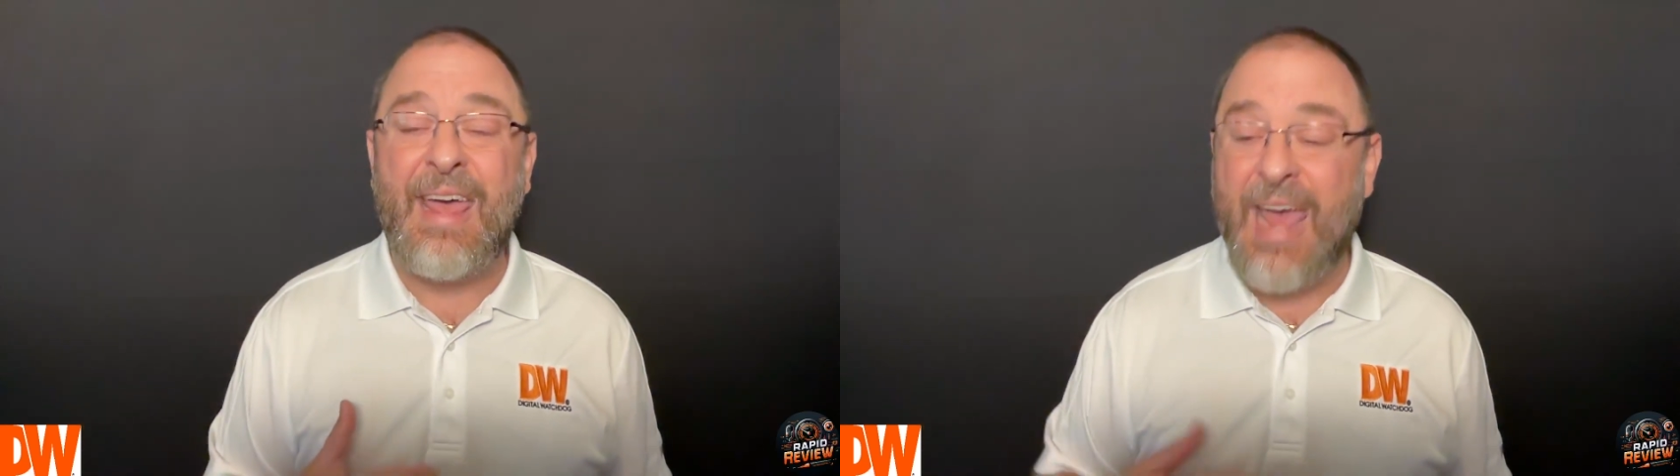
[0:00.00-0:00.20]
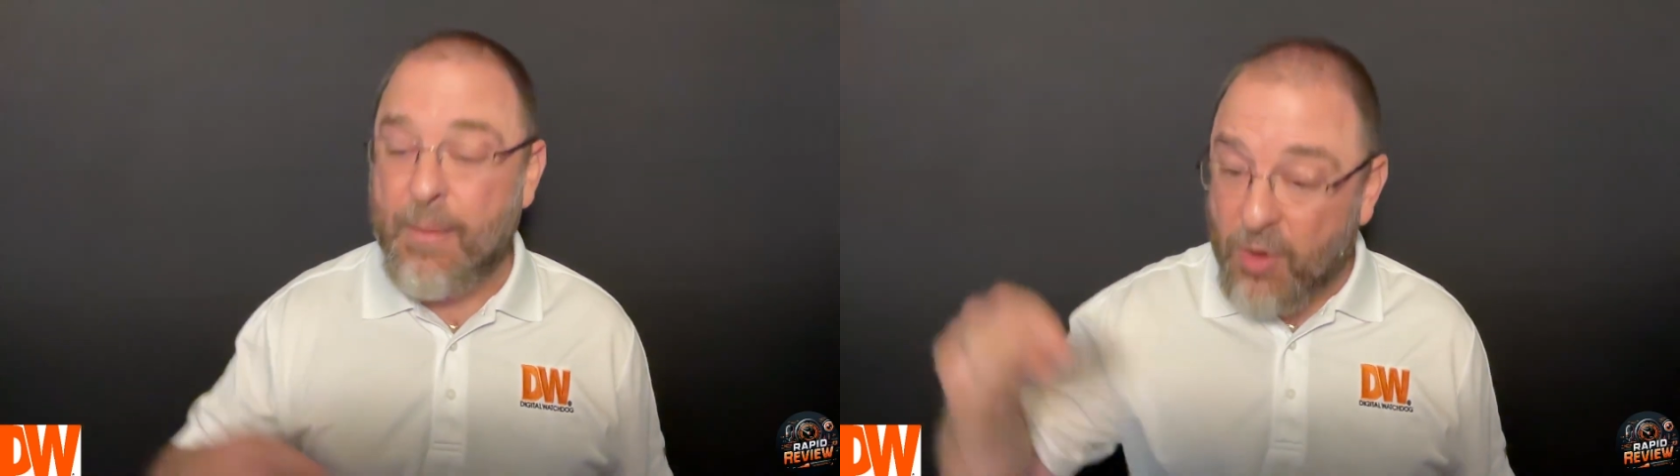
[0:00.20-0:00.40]

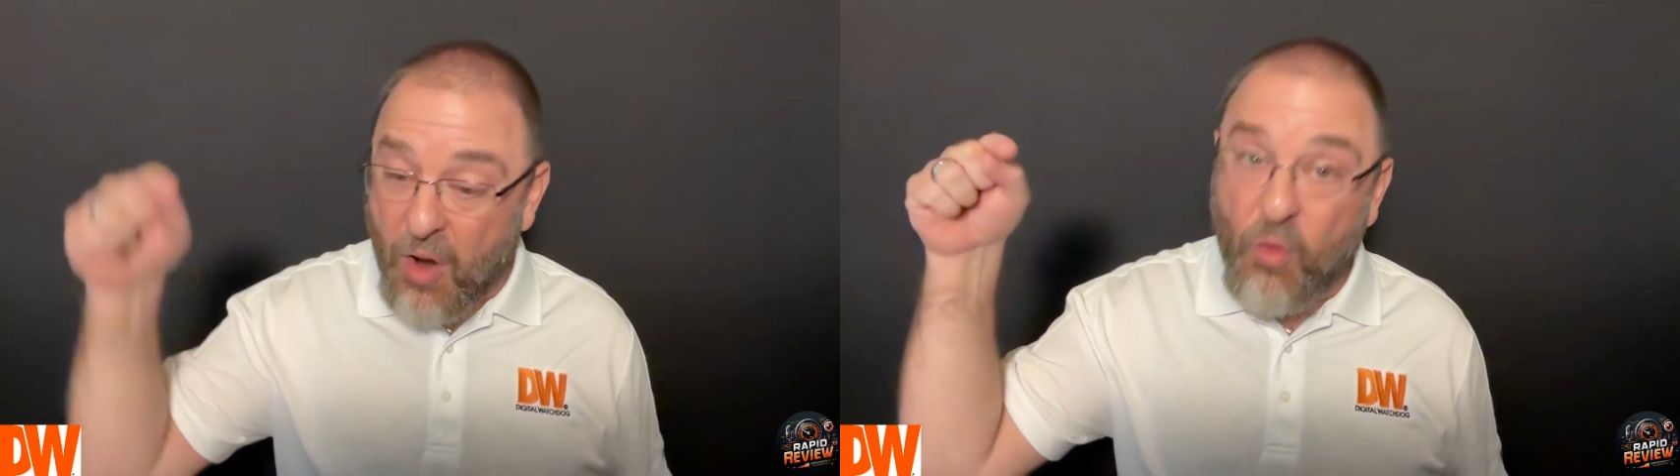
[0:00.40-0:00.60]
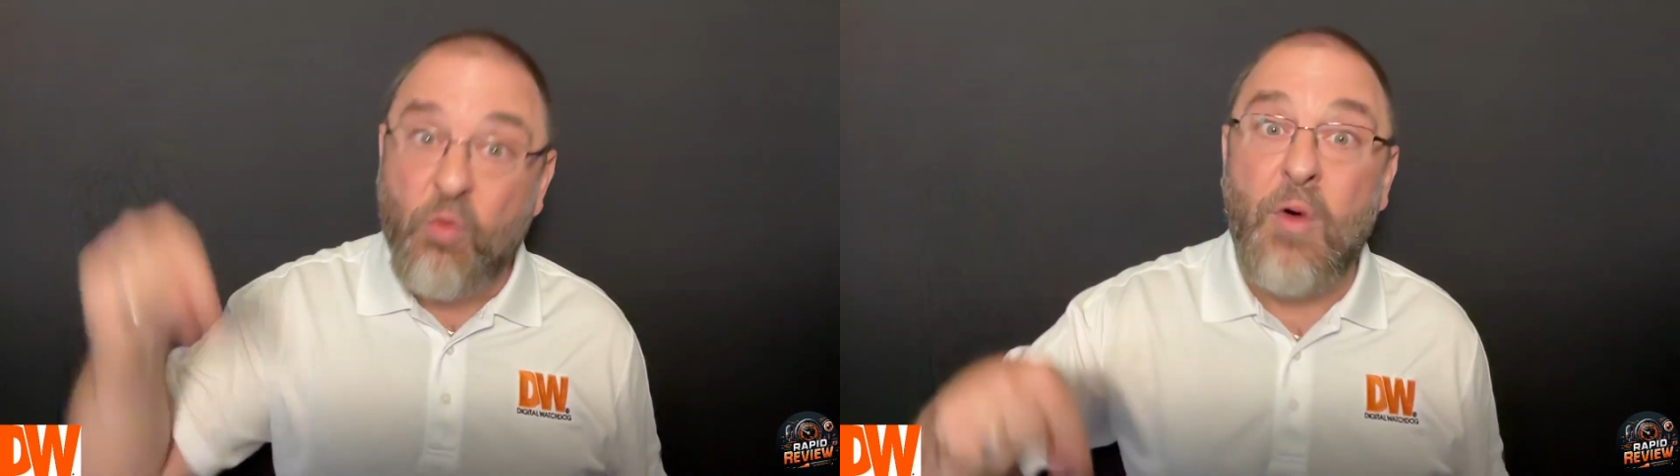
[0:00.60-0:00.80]
camera
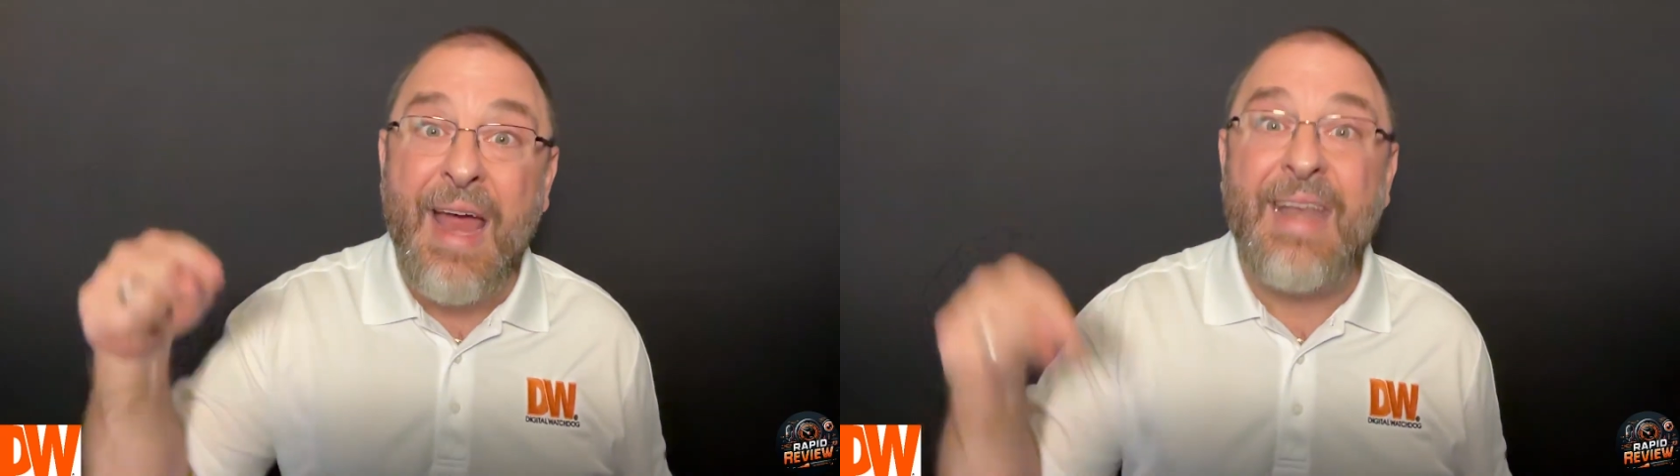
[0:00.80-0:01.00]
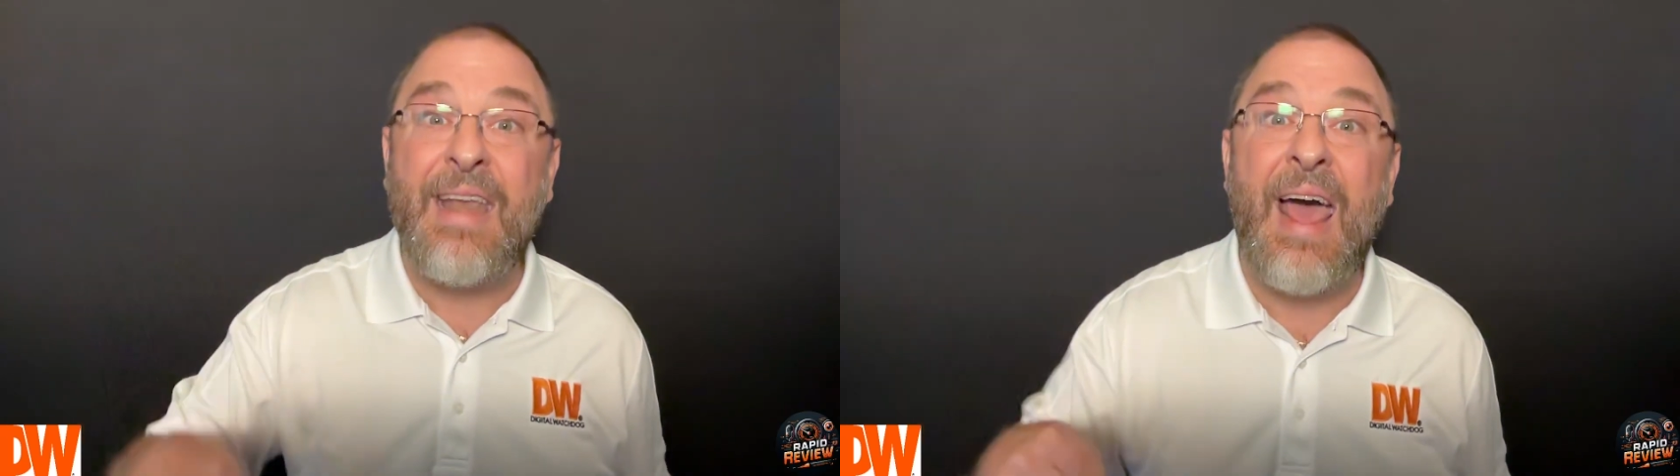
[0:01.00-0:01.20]

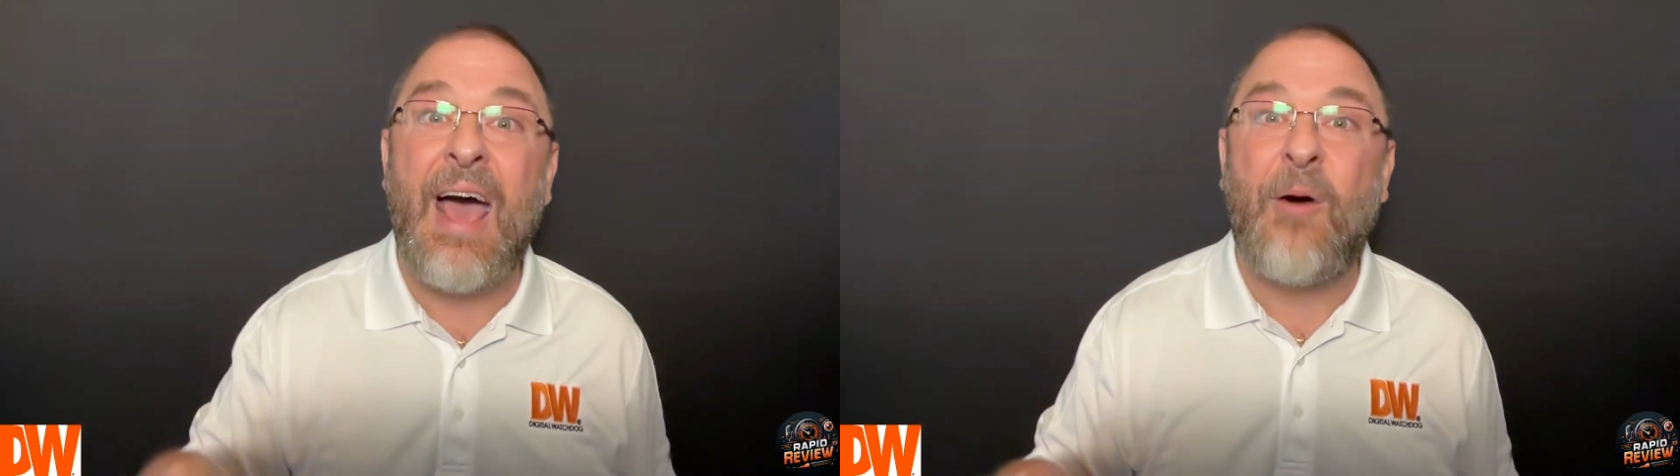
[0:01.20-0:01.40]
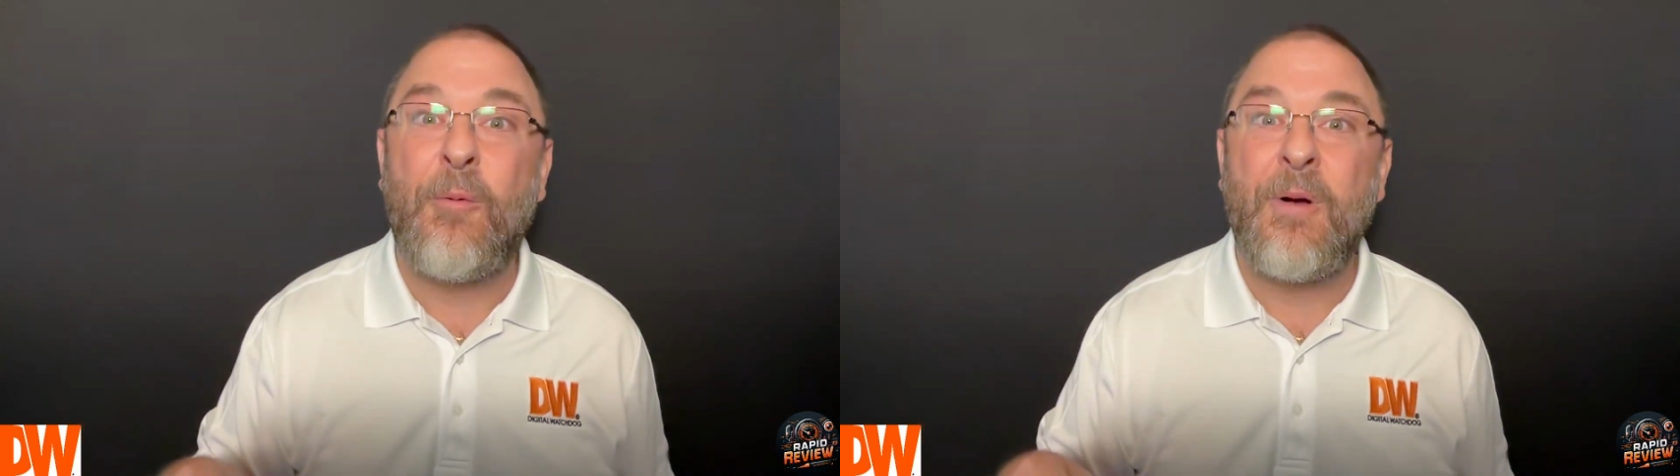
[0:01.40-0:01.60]
right
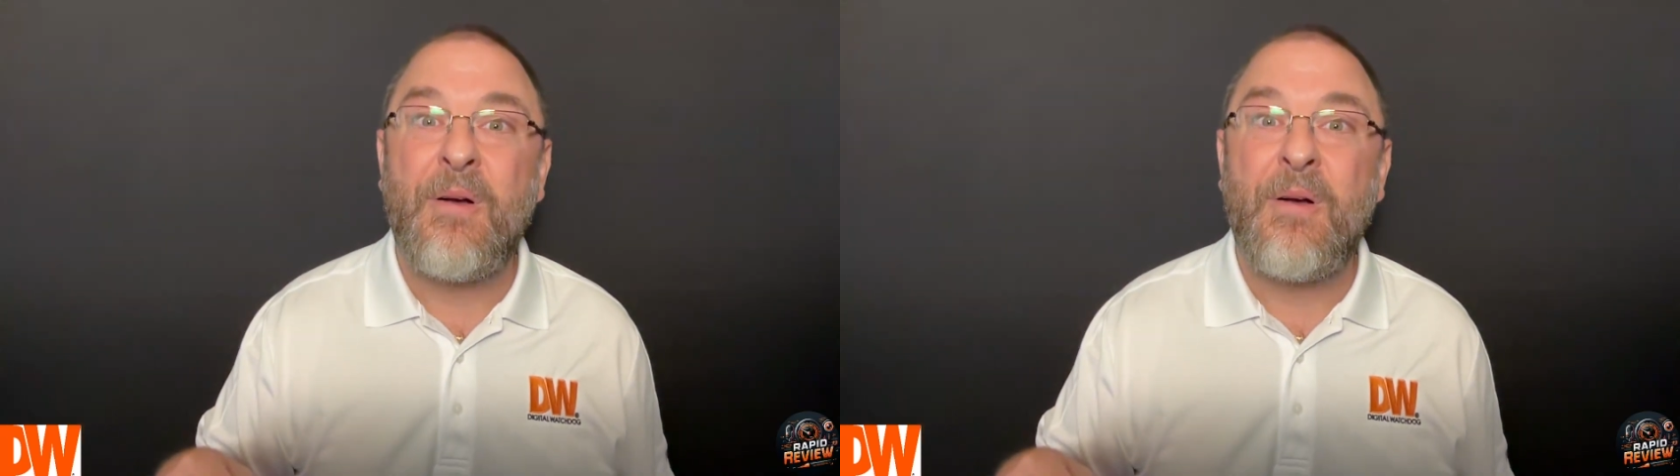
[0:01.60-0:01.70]
now.